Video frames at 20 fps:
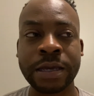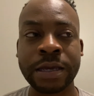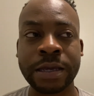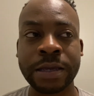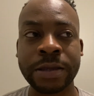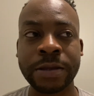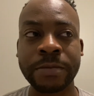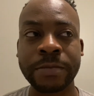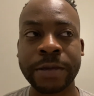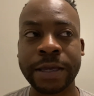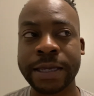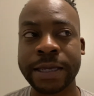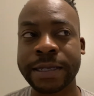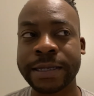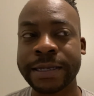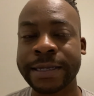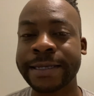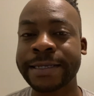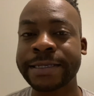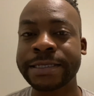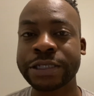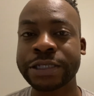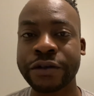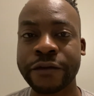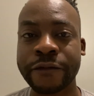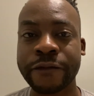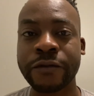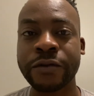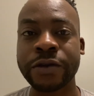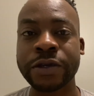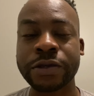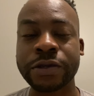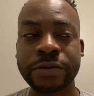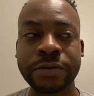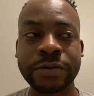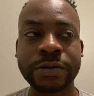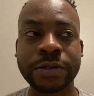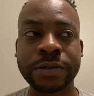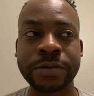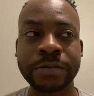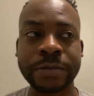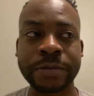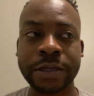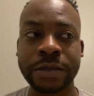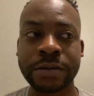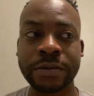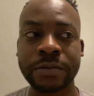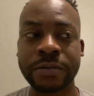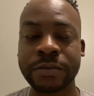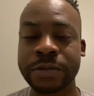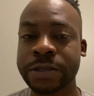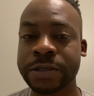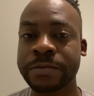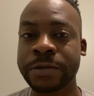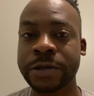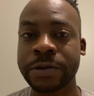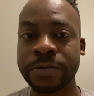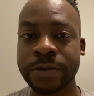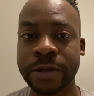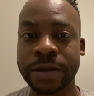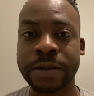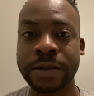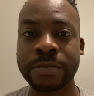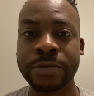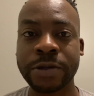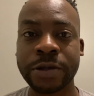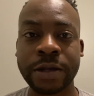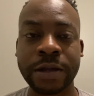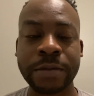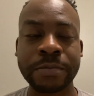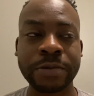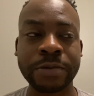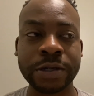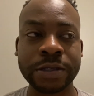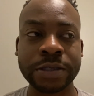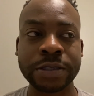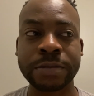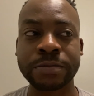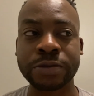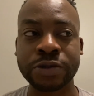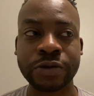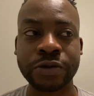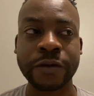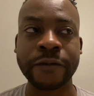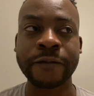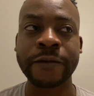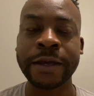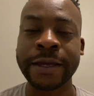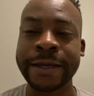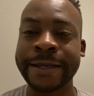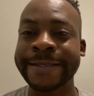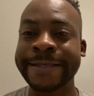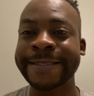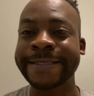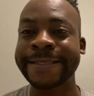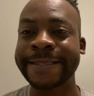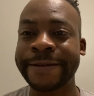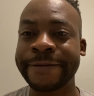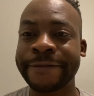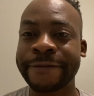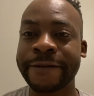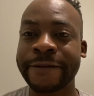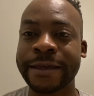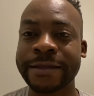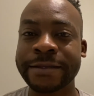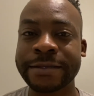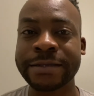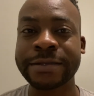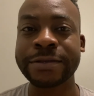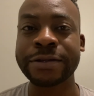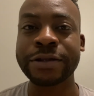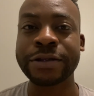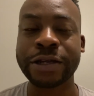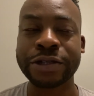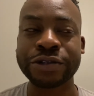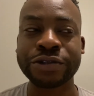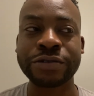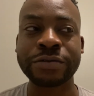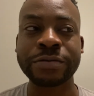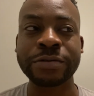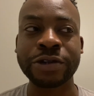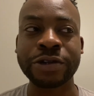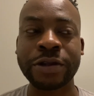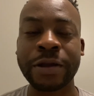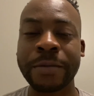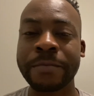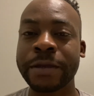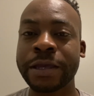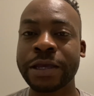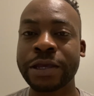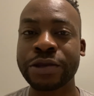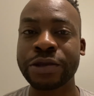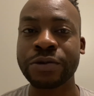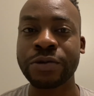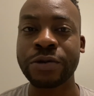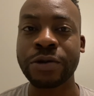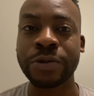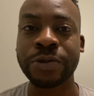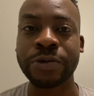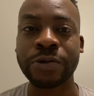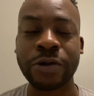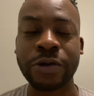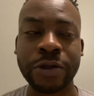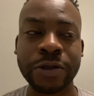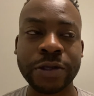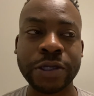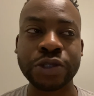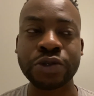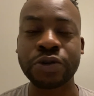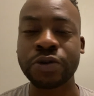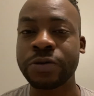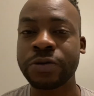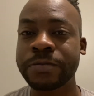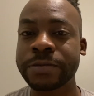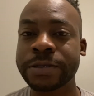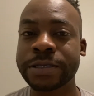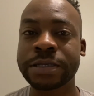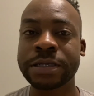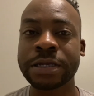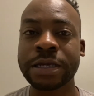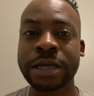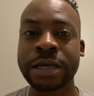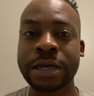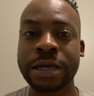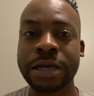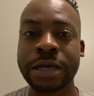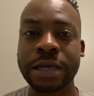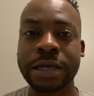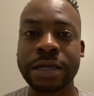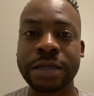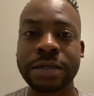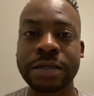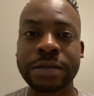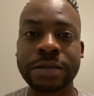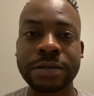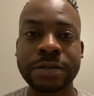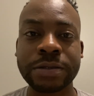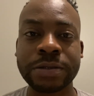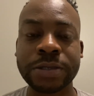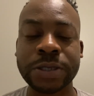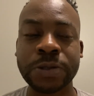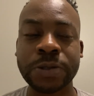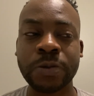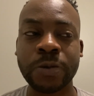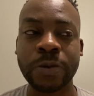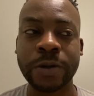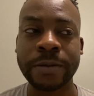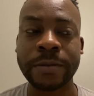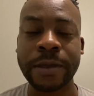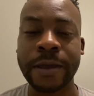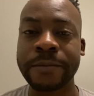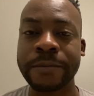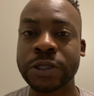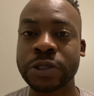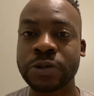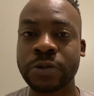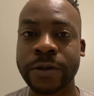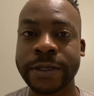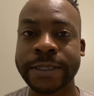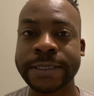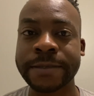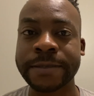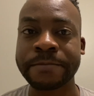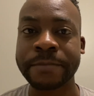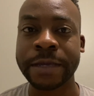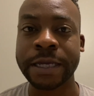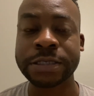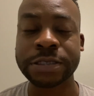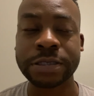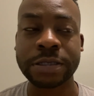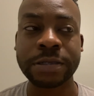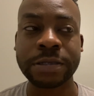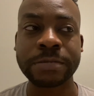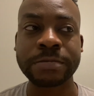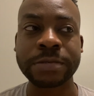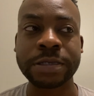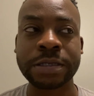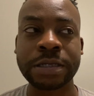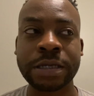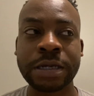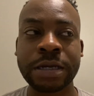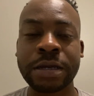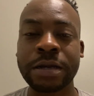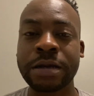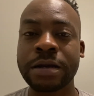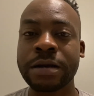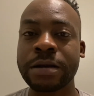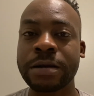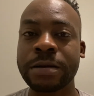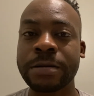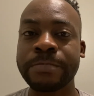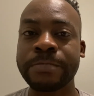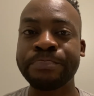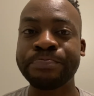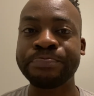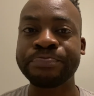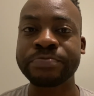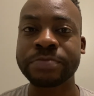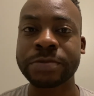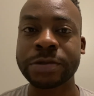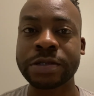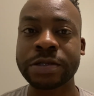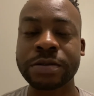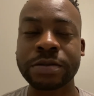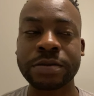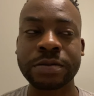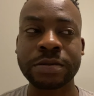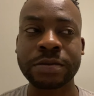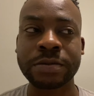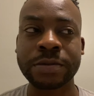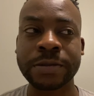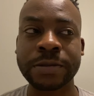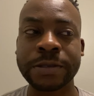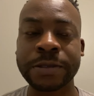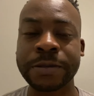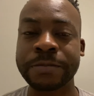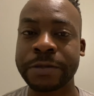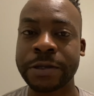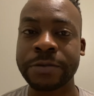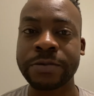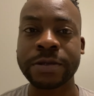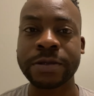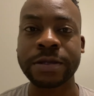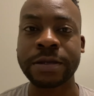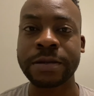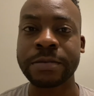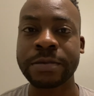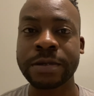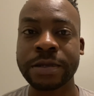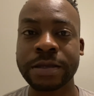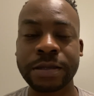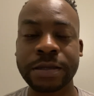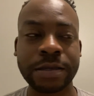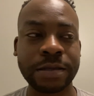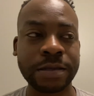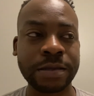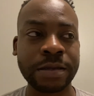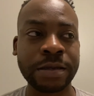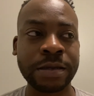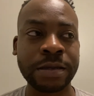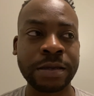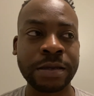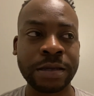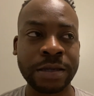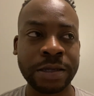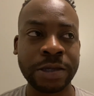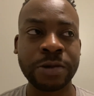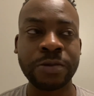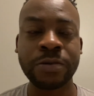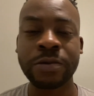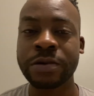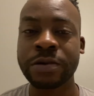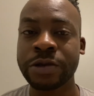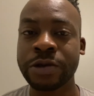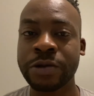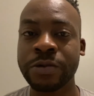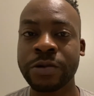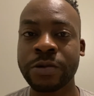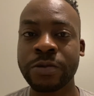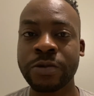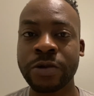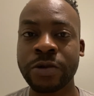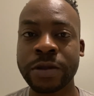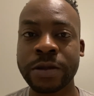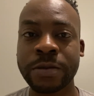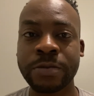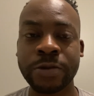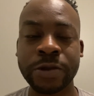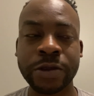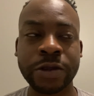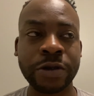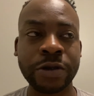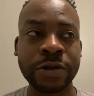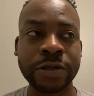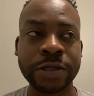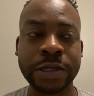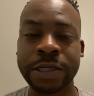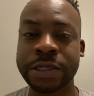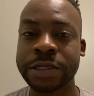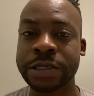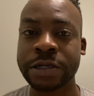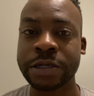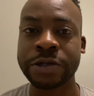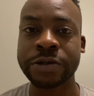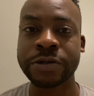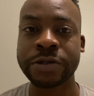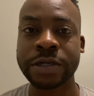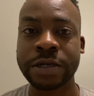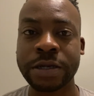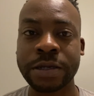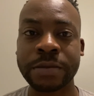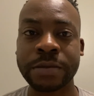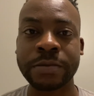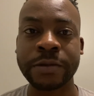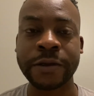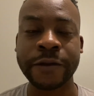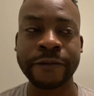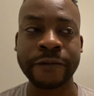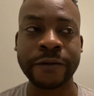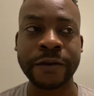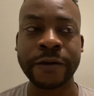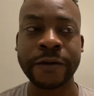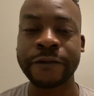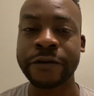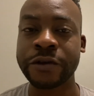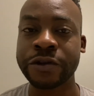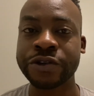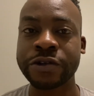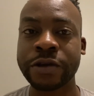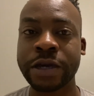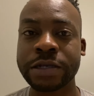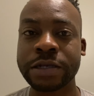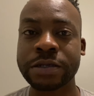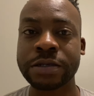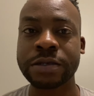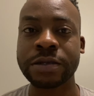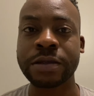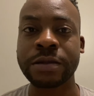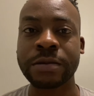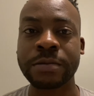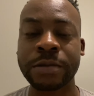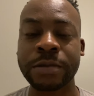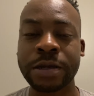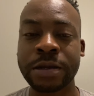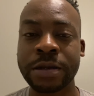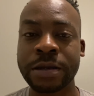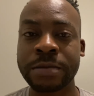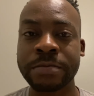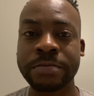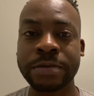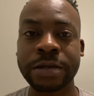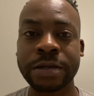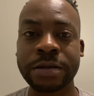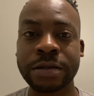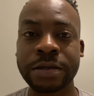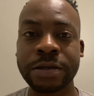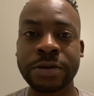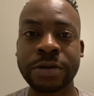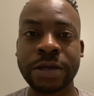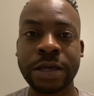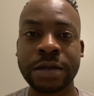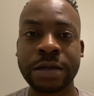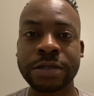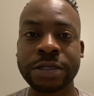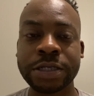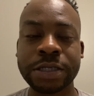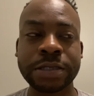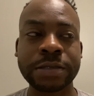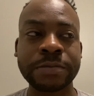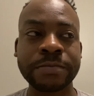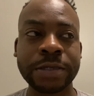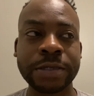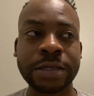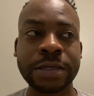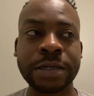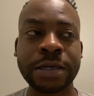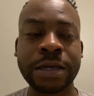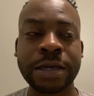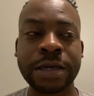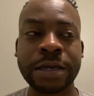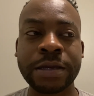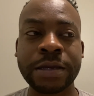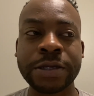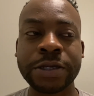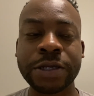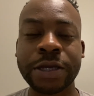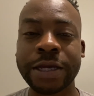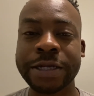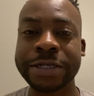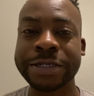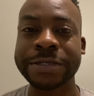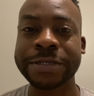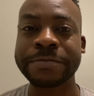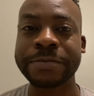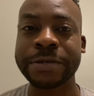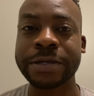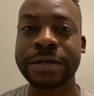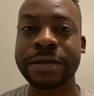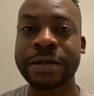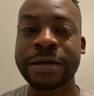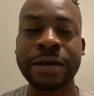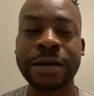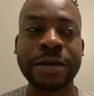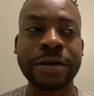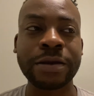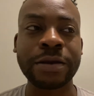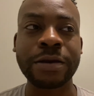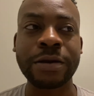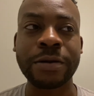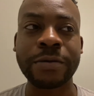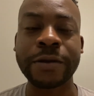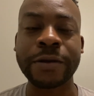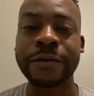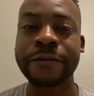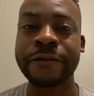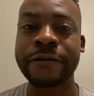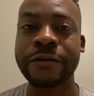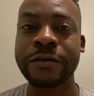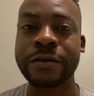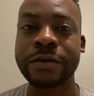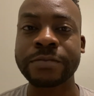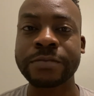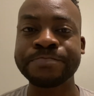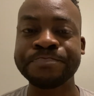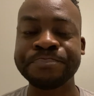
they're making it easier for you to be to be with them they're not putting some sort of defense they're not they're not making you go through all these hoops and swing and swings and pendulums um to, to be with them then you you reward them with your attention and your time if if you're attracted to them but you can't just be you can't just be going for